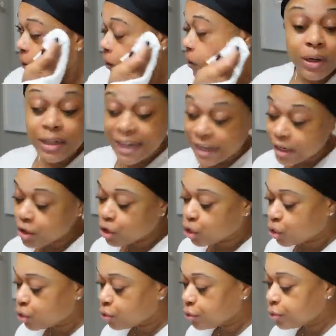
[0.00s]
related
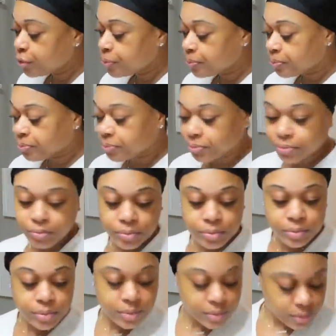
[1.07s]

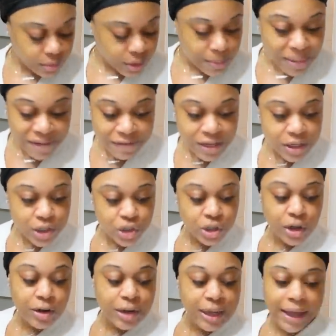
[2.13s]
to my fitness
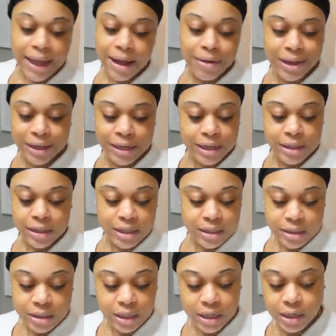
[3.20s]
journey and how I get
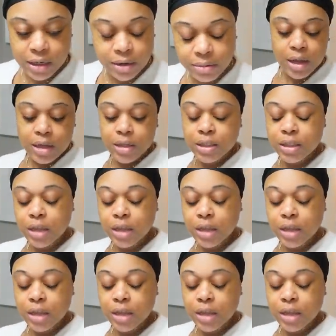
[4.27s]
things done.